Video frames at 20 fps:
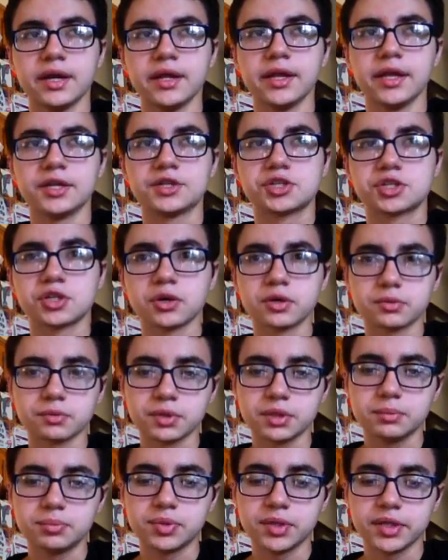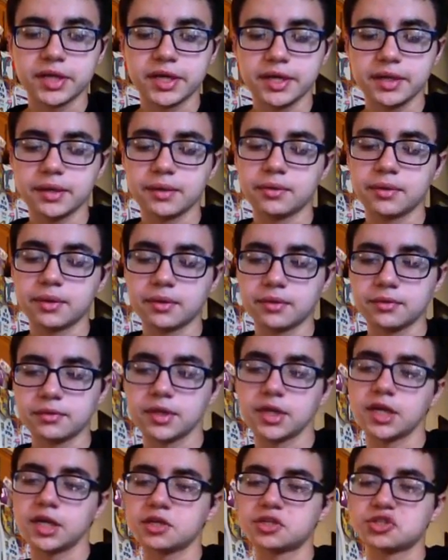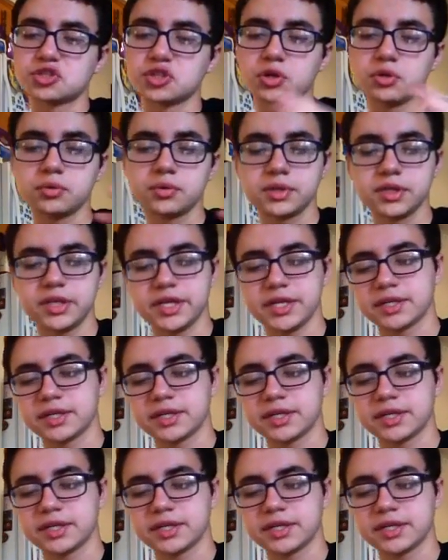It showed a replay, and then it showed